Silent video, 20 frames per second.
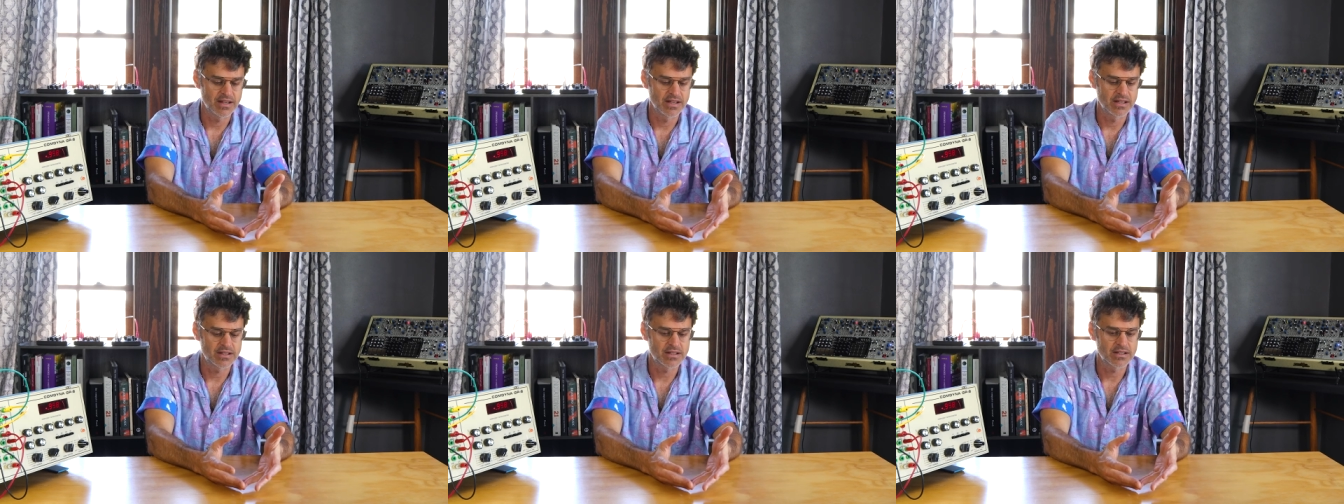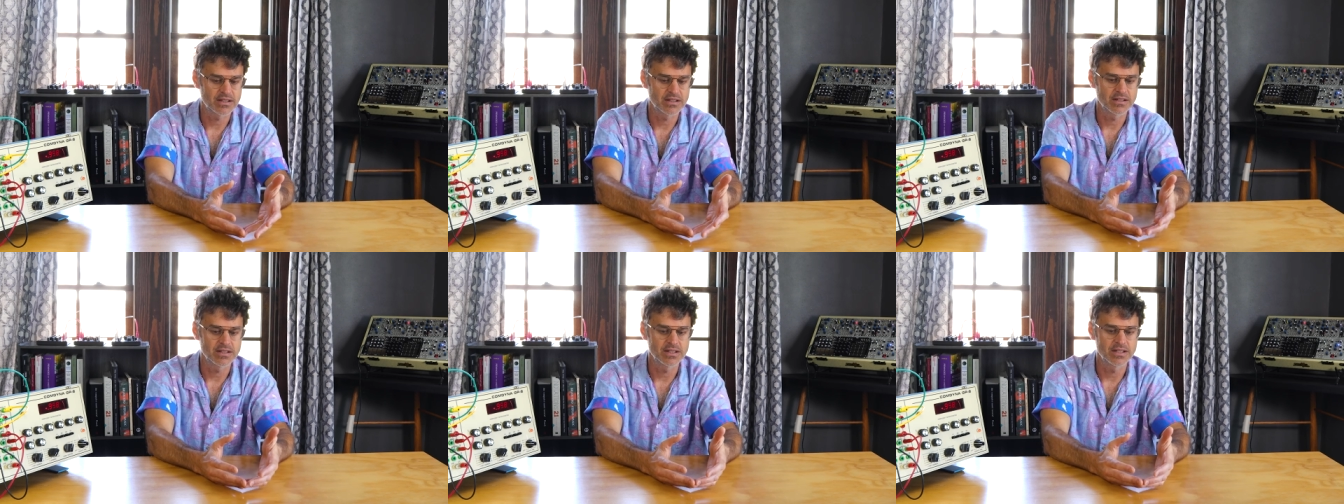
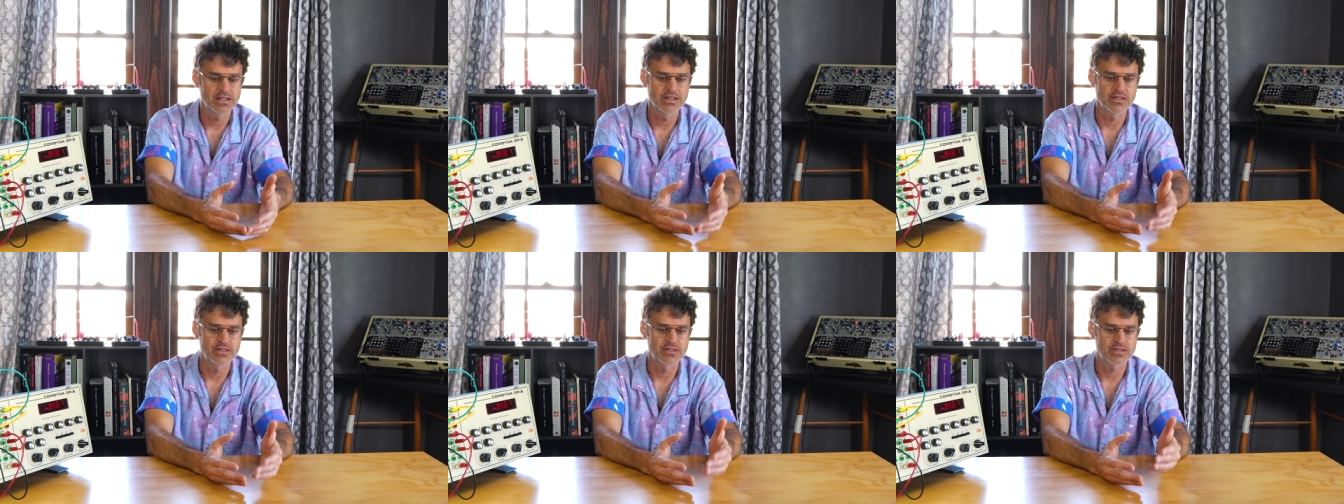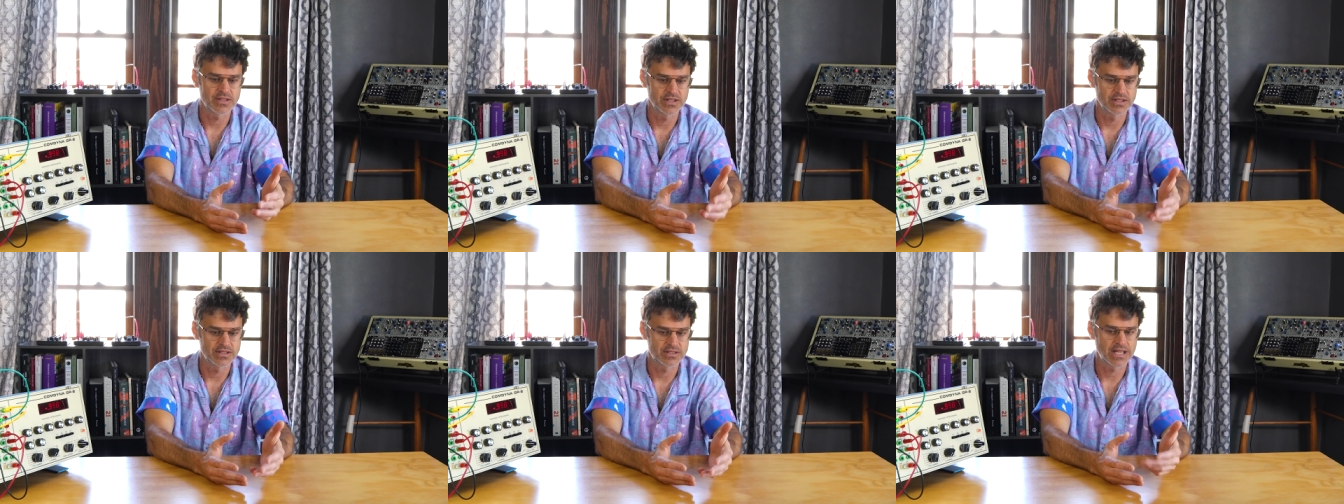think,
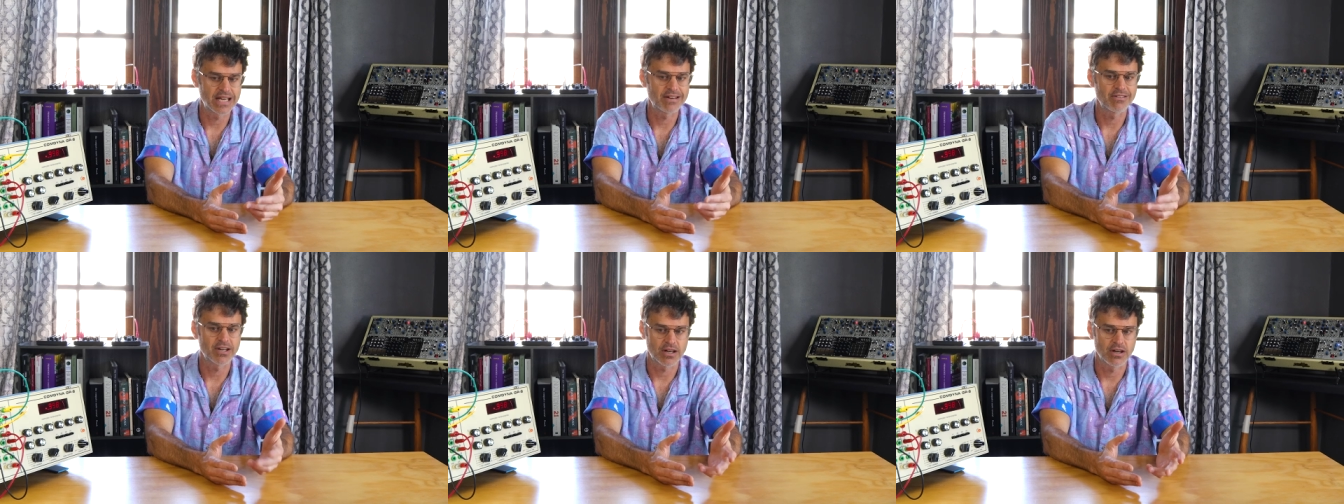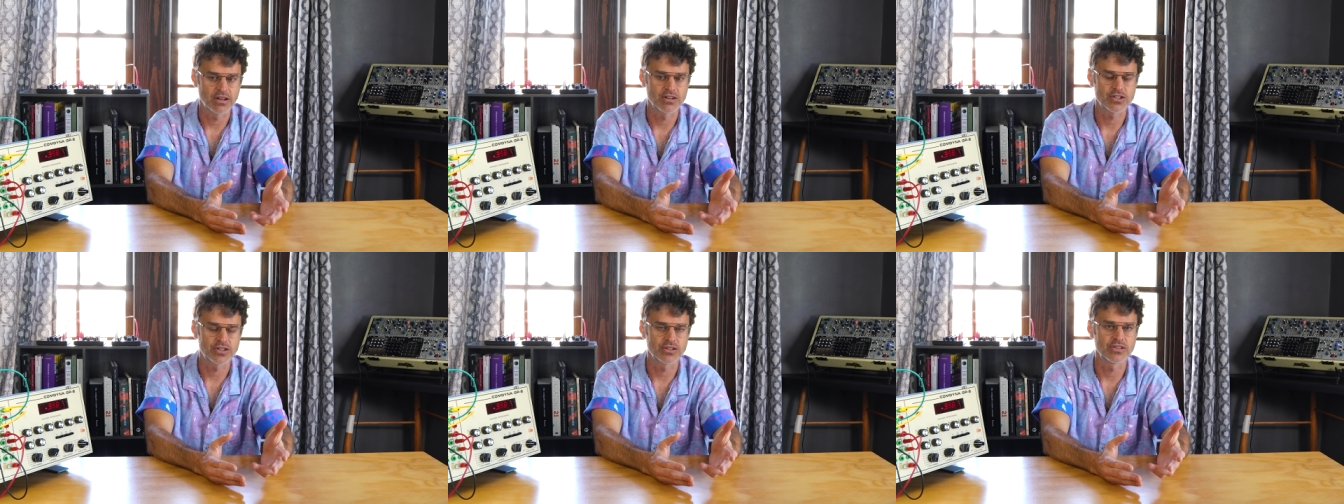is, is Eric
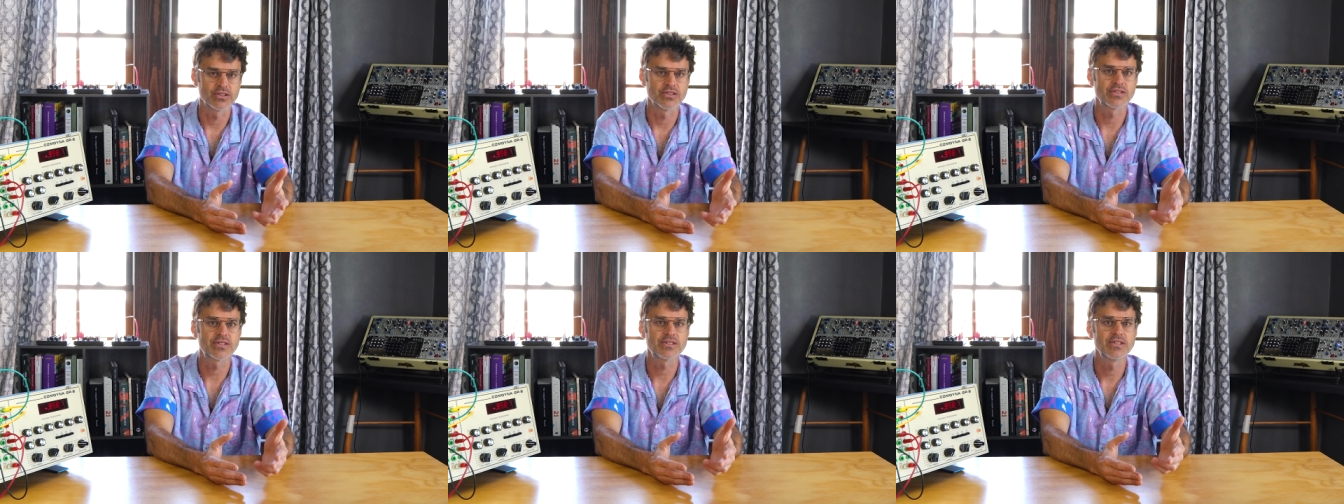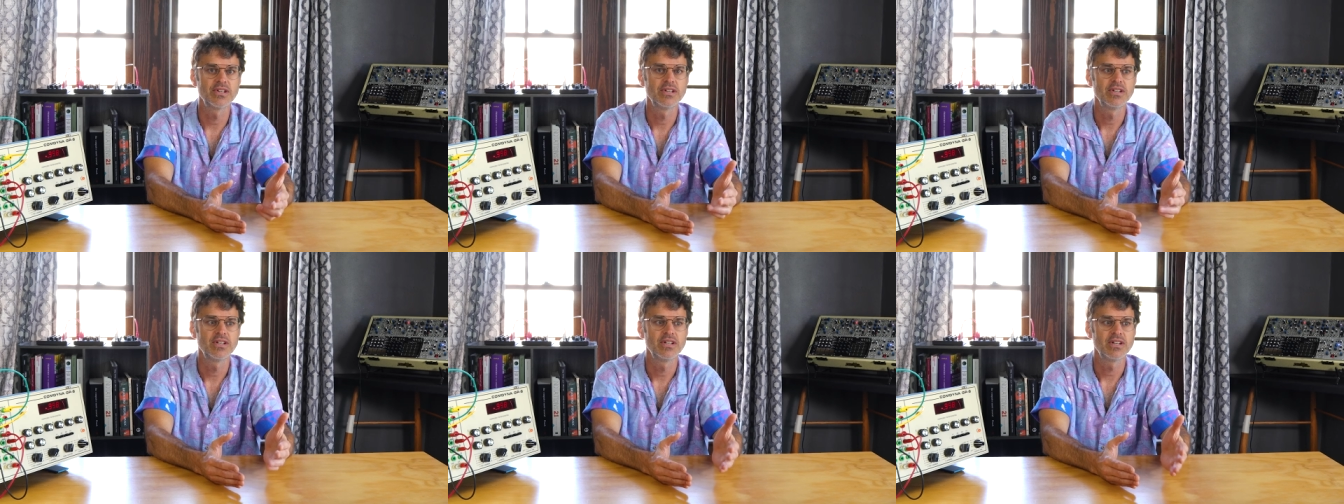
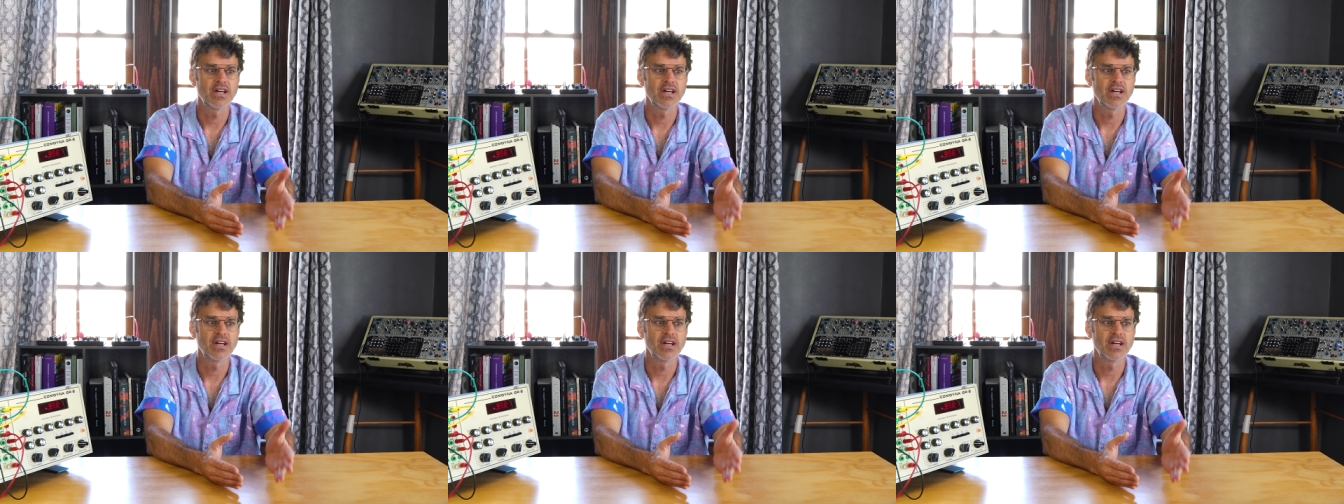Archer's,